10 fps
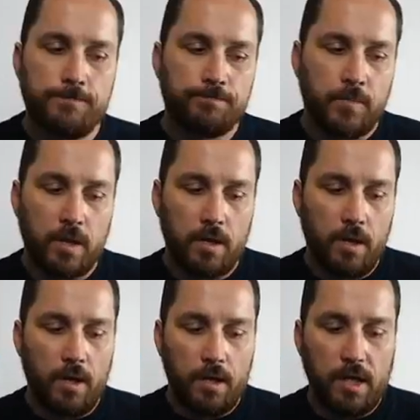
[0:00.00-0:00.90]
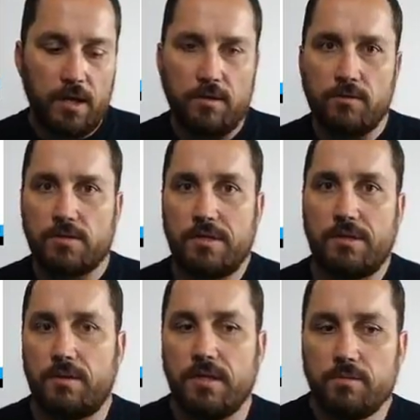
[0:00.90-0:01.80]
And then there's this one.
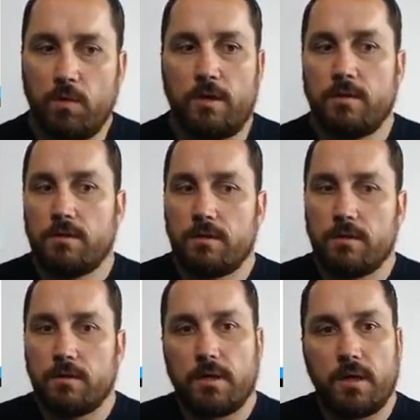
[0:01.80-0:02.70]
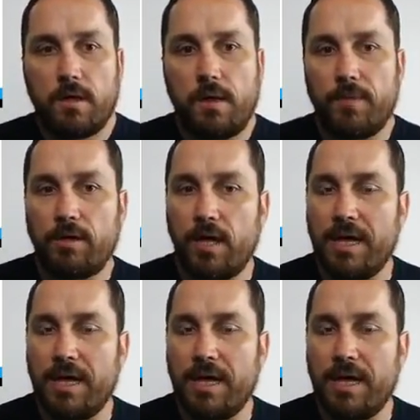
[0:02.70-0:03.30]
I mean, instantly,